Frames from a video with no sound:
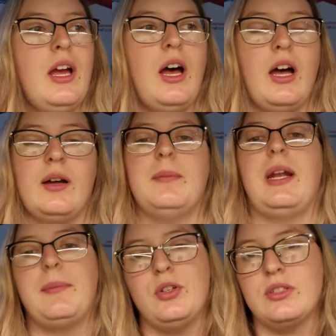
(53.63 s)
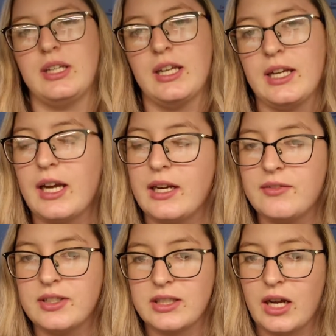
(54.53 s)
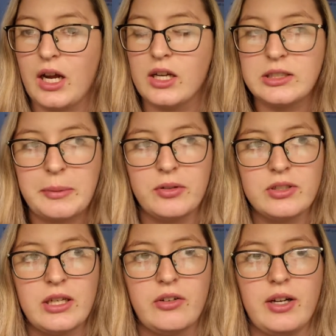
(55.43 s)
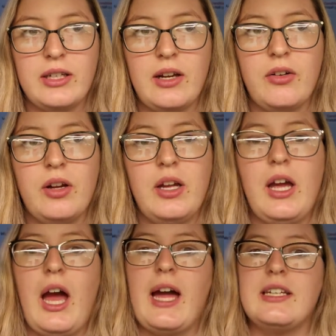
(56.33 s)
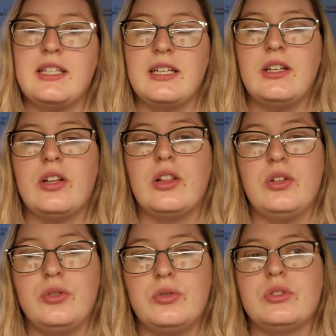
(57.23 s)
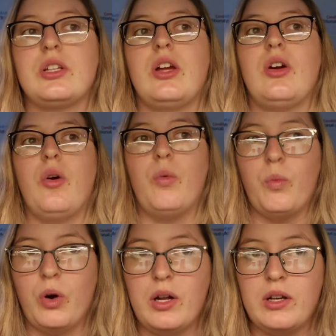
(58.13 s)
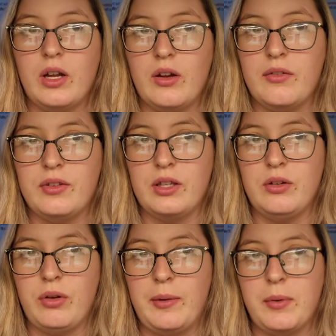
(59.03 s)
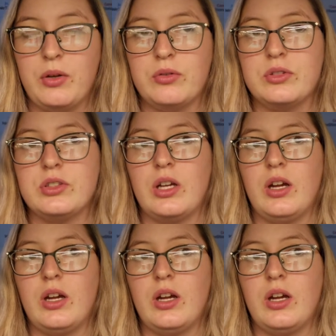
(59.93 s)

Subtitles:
And I'm using it kind of as like a hospital tank right now. I did lose one of the rainbows